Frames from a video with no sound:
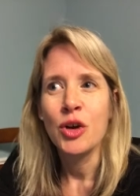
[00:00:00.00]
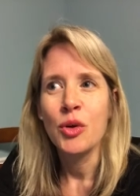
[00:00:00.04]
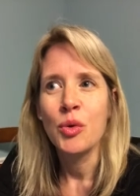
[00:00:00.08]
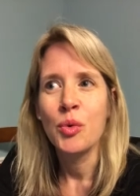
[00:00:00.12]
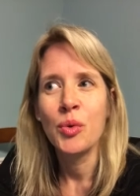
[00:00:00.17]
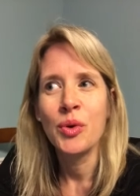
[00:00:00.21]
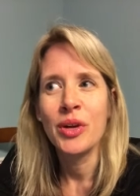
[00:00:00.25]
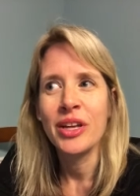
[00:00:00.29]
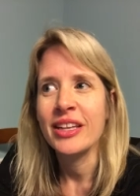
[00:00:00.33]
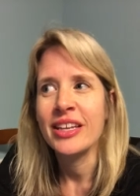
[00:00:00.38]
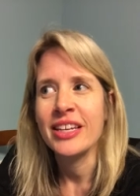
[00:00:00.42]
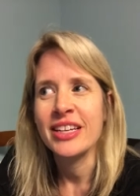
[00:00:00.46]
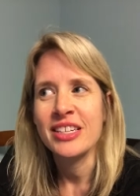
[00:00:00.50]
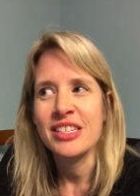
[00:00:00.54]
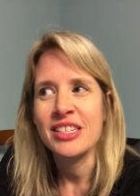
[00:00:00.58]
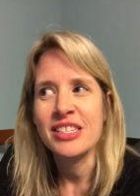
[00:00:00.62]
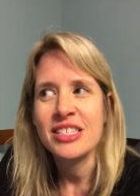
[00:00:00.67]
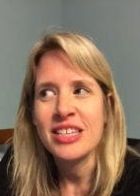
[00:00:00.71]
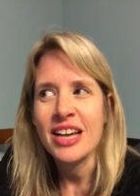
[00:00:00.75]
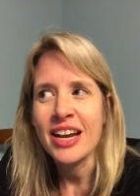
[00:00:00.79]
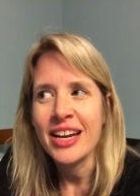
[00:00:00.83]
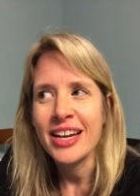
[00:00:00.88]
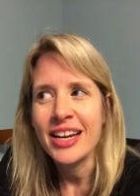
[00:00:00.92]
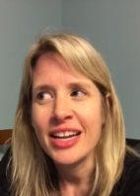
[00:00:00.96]
really
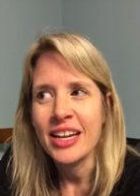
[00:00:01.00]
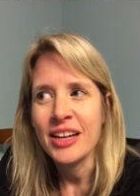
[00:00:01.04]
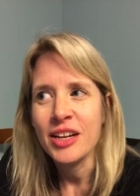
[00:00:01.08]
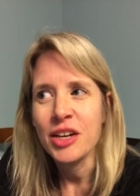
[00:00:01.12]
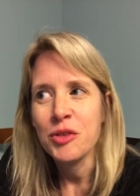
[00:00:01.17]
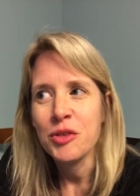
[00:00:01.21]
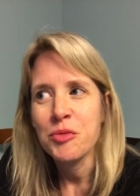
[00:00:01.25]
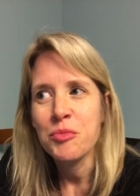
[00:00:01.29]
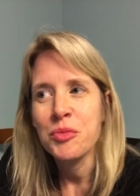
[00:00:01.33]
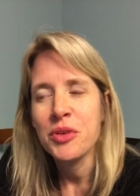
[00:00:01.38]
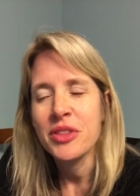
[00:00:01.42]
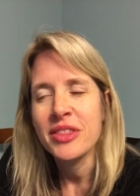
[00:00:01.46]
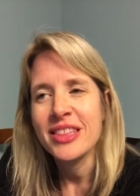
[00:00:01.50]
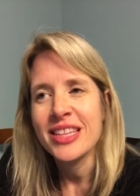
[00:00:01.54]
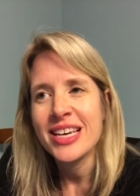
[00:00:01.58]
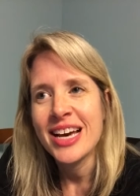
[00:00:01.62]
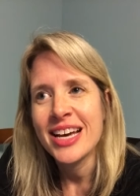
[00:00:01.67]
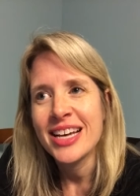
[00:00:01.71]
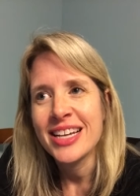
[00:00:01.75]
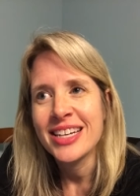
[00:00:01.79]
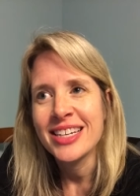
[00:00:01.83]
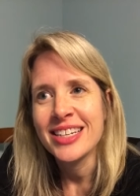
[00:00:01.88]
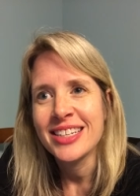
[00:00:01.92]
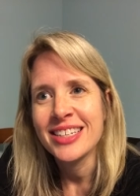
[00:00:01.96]
exciting but
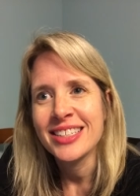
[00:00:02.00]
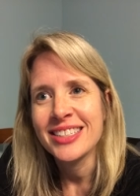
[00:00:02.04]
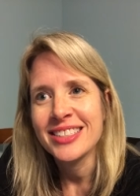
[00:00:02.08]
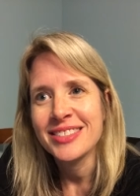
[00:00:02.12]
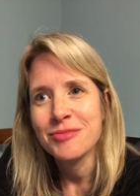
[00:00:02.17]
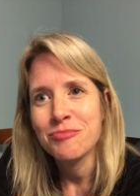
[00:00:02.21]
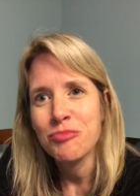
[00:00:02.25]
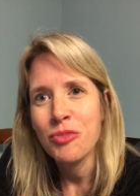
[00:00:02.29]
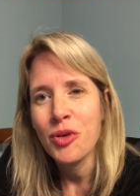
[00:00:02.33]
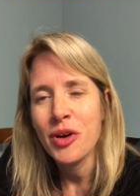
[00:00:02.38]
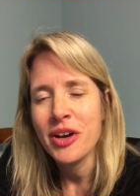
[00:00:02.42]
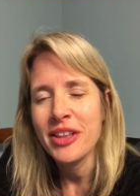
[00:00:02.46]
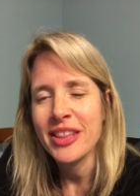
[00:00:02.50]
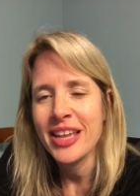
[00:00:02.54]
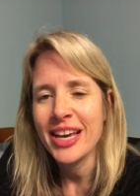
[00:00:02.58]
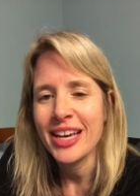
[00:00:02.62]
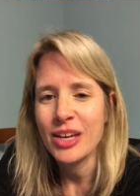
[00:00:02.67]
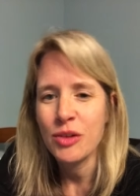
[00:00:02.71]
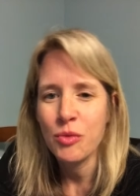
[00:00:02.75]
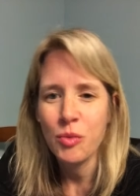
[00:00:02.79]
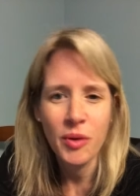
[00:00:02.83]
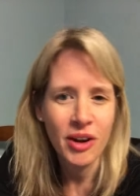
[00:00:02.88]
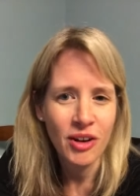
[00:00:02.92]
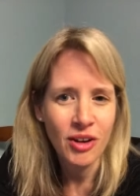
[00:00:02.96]
then boy that
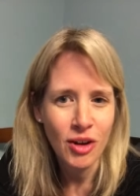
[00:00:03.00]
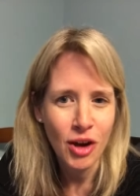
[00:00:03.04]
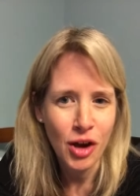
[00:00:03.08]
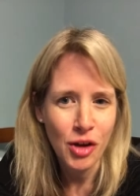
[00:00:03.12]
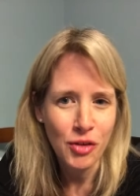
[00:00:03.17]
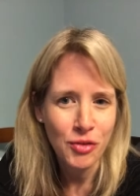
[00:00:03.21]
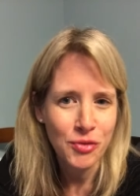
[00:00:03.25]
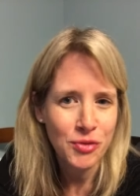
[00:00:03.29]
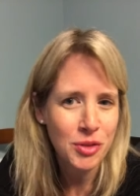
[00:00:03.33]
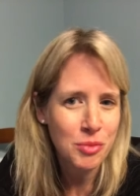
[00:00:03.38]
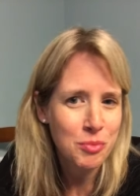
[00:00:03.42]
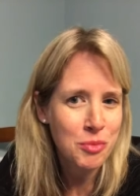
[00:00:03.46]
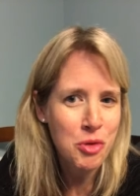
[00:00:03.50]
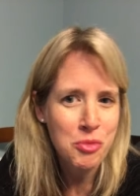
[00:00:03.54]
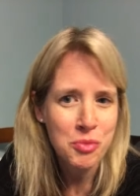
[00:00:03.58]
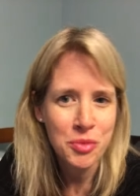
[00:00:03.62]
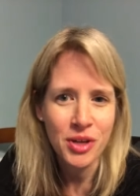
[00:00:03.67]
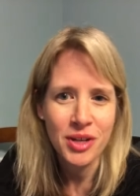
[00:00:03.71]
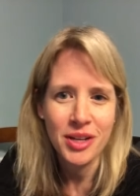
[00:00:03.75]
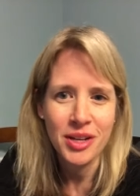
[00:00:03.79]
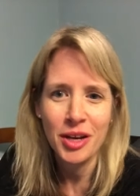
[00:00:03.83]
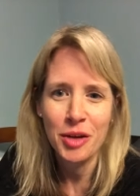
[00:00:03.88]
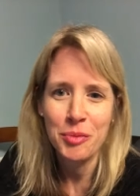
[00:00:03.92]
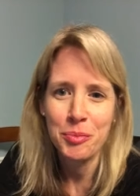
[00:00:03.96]
can wear off the
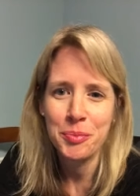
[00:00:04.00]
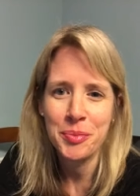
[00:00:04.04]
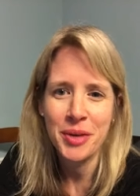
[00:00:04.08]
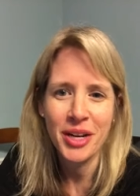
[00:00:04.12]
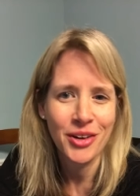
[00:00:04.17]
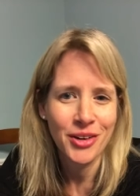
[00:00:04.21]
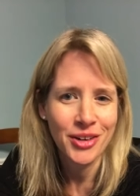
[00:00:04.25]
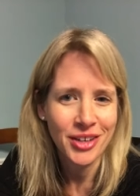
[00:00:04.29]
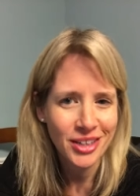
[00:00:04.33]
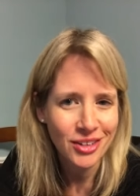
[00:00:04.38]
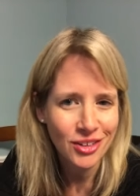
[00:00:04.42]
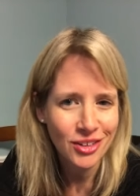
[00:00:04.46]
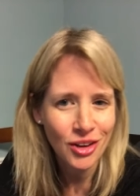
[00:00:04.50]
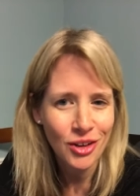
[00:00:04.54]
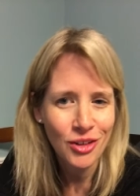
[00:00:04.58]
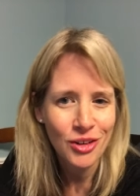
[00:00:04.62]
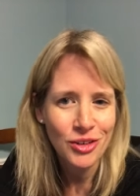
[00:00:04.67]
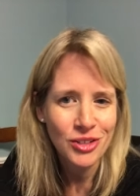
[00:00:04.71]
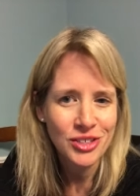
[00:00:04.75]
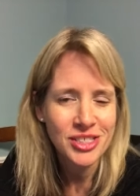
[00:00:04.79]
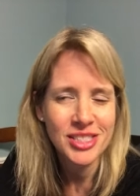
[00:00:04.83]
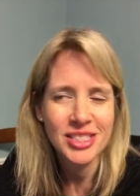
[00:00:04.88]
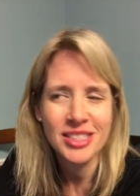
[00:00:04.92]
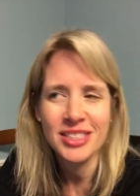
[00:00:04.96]
moment a parent
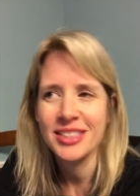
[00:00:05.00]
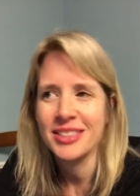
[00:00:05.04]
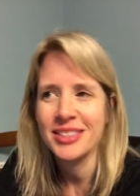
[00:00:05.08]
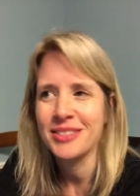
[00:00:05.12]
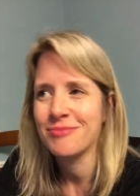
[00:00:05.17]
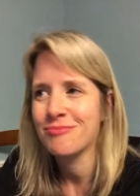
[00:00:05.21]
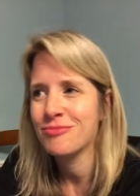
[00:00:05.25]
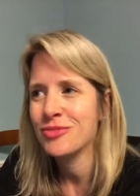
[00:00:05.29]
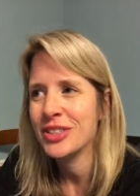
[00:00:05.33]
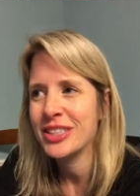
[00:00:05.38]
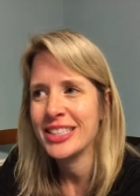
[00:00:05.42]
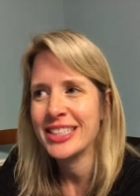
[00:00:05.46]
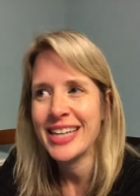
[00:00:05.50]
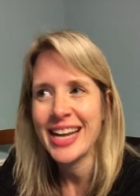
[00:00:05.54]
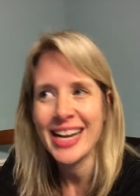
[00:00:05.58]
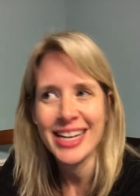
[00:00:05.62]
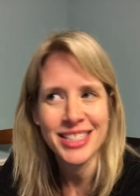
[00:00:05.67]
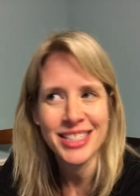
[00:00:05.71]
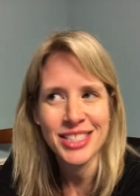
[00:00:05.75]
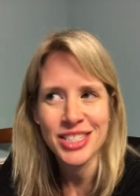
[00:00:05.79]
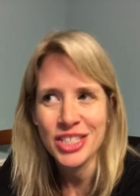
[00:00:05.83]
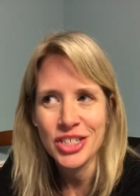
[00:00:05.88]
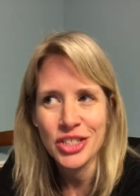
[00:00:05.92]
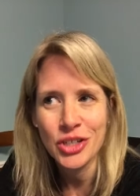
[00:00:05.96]
calls and with a
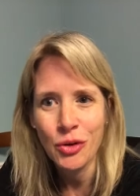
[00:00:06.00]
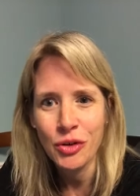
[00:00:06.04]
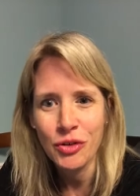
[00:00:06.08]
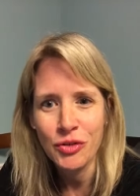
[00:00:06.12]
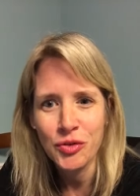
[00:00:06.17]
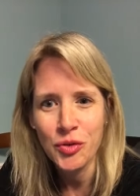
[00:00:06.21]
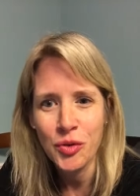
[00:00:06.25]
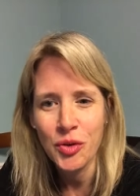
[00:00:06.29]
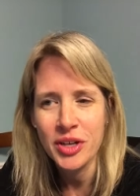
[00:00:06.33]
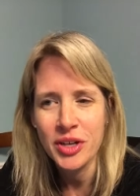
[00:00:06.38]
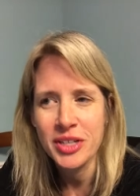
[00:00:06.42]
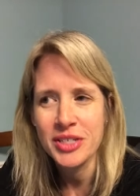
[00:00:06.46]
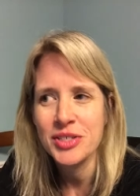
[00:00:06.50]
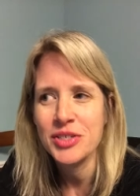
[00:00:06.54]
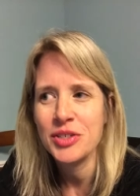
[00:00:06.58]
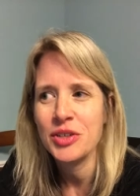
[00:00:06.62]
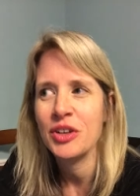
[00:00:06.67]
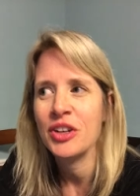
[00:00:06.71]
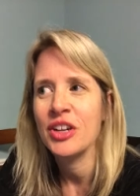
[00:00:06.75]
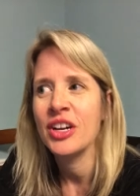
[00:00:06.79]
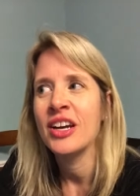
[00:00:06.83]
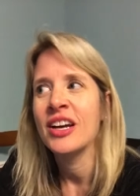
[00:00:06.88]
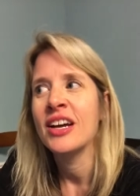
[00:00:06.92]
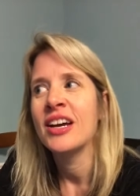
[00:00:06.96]
nasty tone of voice
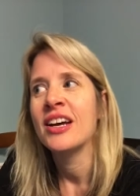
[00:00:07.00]
or